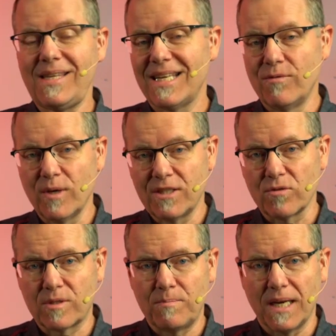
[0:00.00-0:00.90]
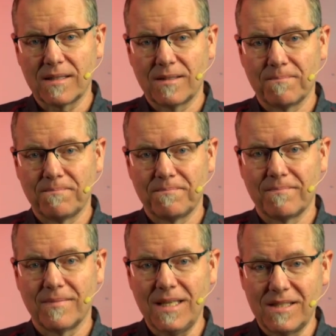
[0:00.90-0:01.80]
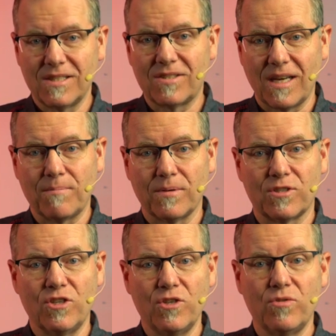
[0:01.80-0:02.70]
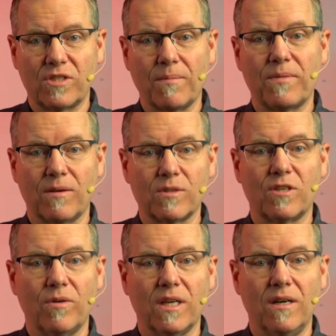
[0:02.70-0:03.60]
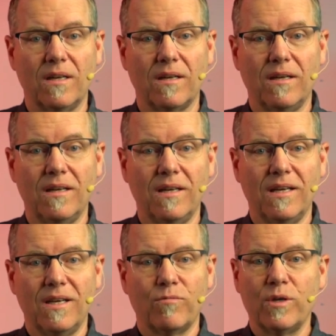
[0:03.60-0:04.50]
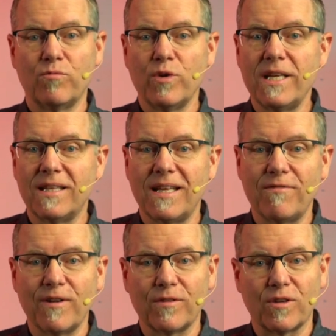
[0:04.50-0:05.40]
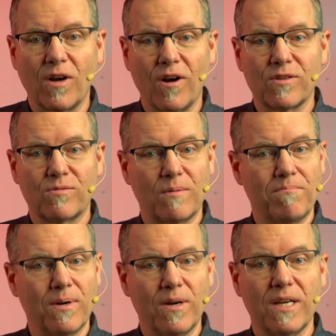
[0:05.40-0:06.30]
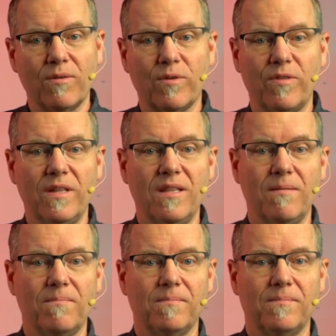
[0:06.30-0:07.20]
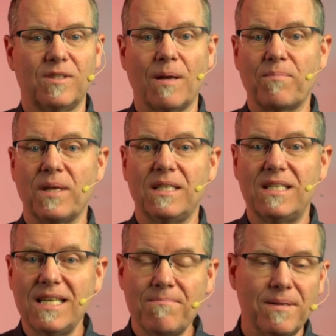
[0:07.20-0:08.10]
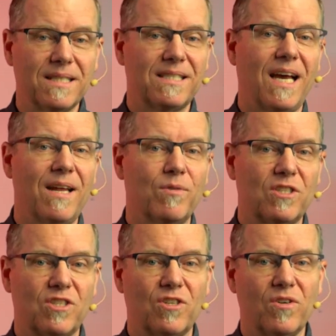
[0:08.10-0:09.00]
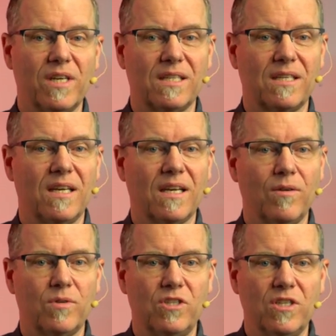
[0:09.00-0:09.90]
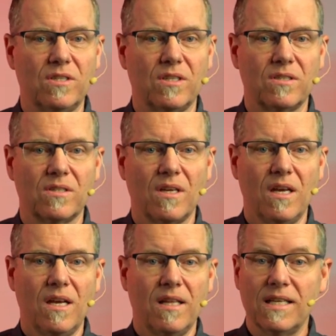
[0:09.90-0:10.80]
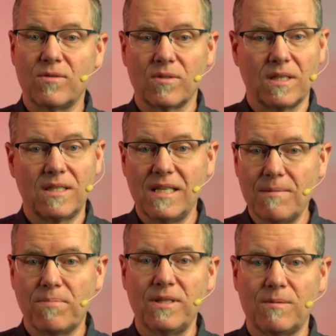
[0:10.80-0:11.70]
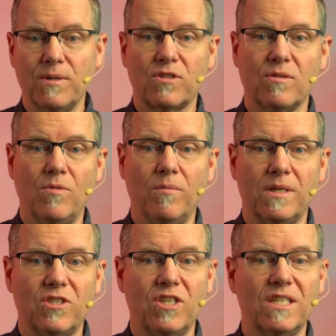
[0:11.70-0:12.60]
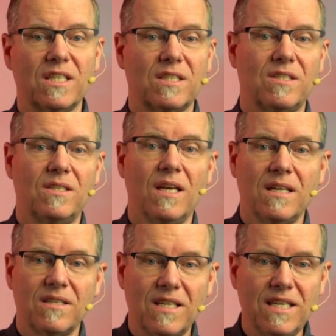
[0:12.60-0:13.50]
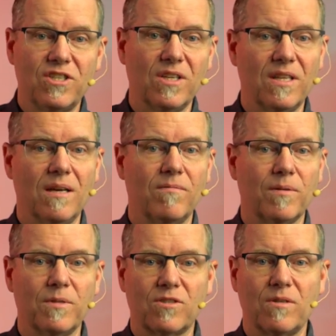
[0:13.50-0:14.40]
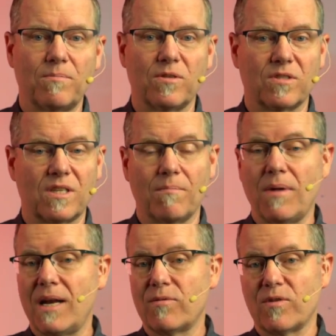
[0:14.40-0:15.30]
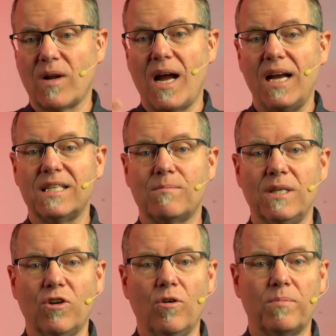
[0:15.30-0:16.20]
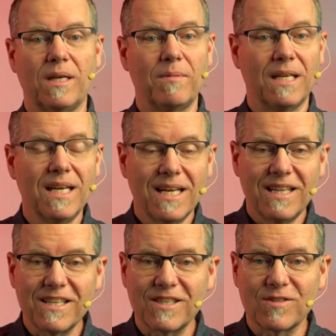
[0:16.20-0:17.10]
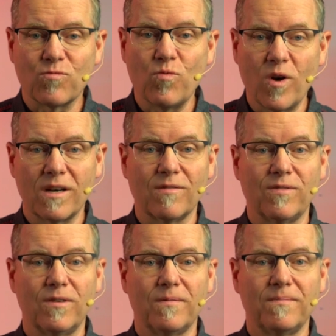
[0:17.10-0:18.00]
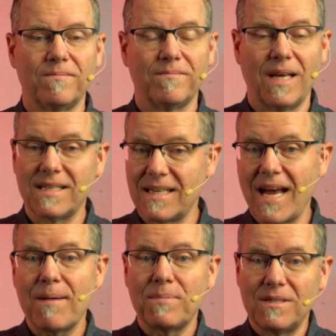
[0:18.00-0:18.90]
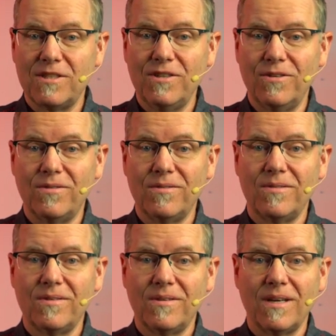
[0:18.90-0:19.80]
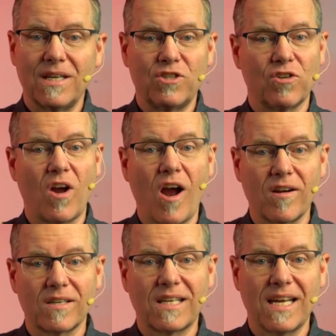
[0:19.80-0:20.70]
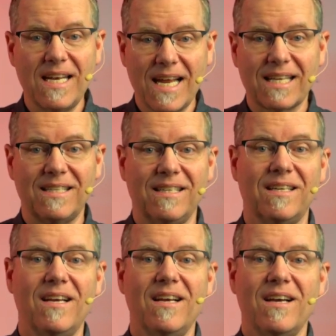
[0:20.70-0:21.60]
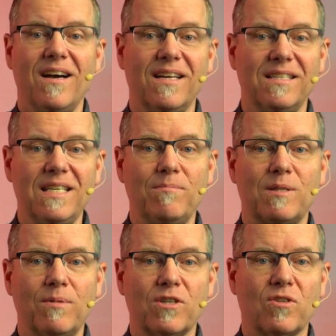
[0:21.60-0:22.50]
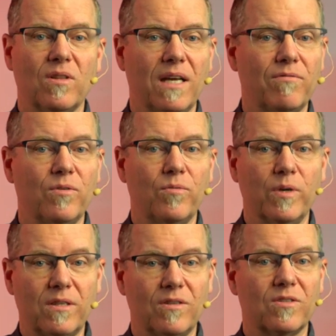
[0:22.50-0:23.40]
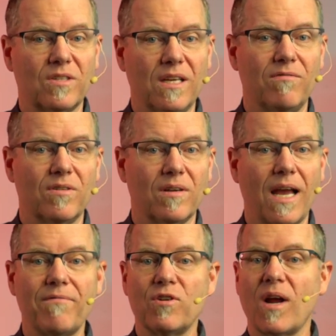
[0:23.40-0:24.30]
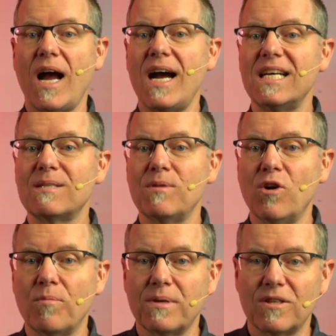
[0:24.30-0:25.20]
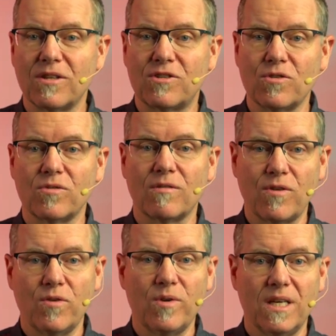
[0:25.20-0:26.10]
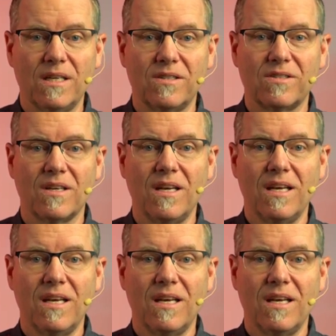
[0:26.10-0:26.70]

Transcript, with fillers: In retrospect, these disciples knew something was going on. We read that they felt their hearts were burning within them. Something deep inside was stirring as they hung out with Jesus. This was a deeply spiritual moment. Jesus teaching them from the scriptures combined with their eyes being open. I mean, this is wonderful. Has it happened to you? Has your heart connected on a deep spiritual level with your Savior? Have your eyes been opened to the truth of who He is?